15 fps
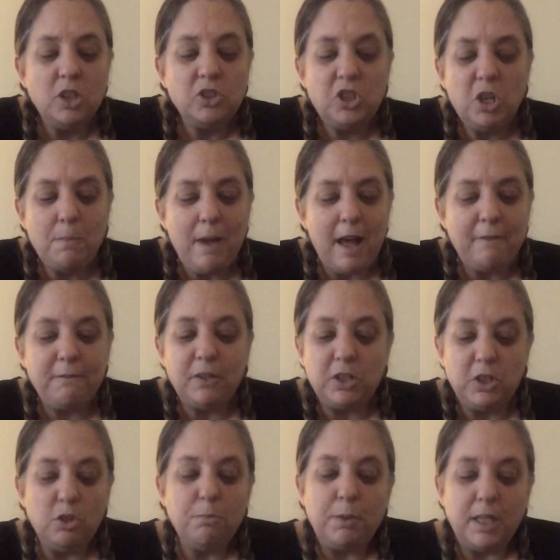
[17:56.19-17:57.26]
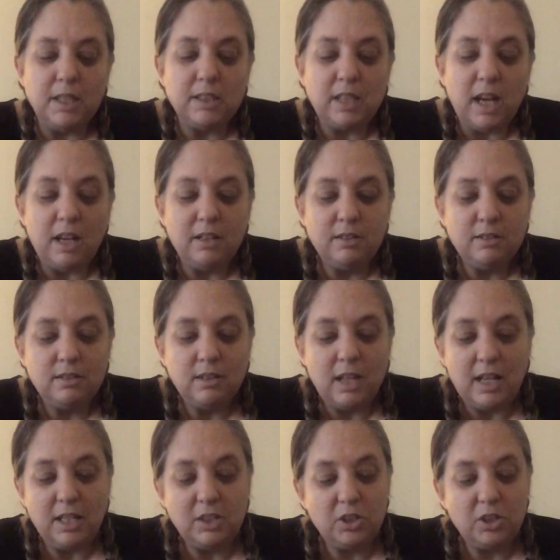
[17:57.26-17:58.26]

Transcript: "Too bad for you, Pita." And he